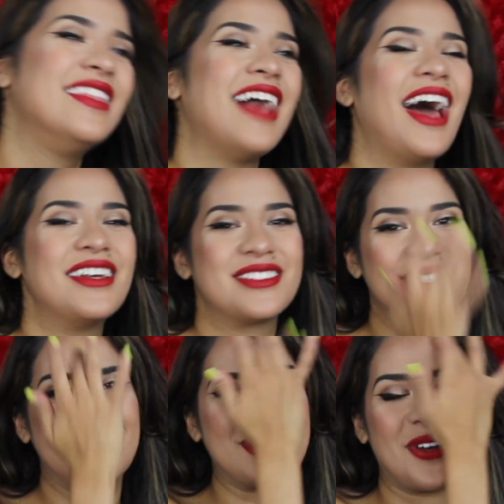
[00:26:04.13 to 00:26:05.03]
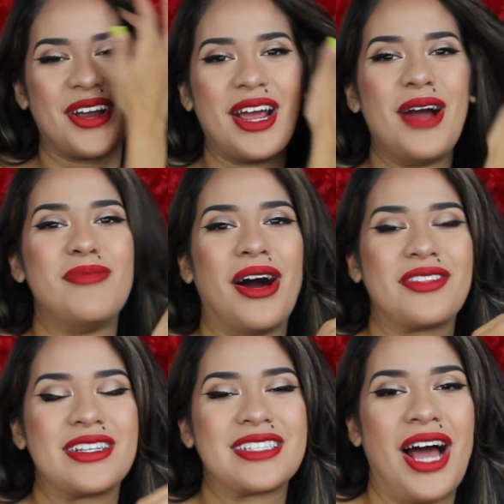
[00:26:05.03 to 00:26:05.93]
That is the story
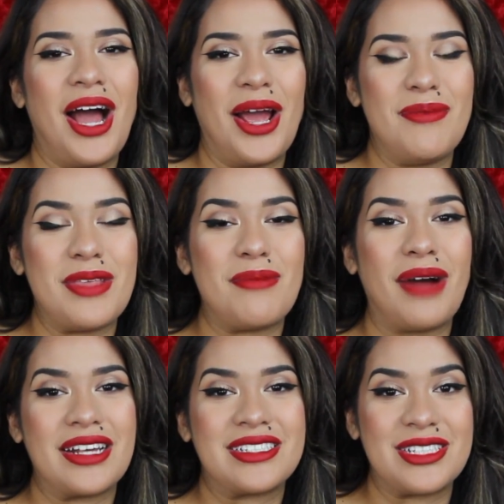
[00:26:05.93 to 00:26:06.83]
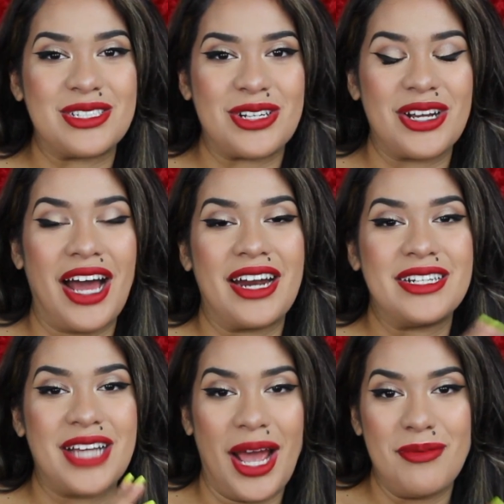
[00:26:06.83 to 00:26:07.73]
about the time that my sister got
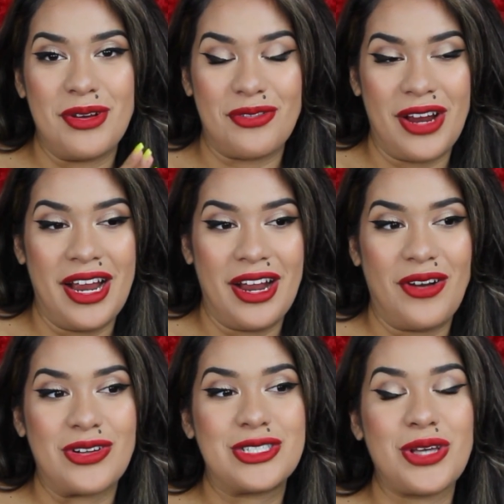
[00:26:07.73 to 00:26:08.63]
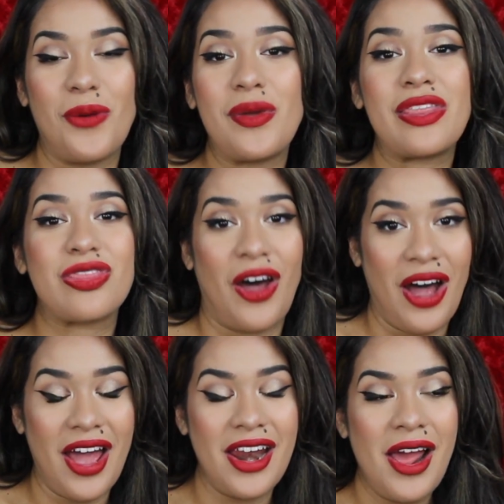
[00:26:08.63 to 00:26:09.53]
a diamond ring, or so we
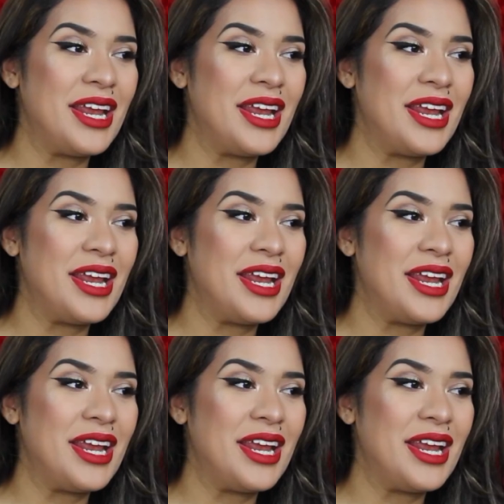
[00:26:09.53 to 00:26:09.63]
thought.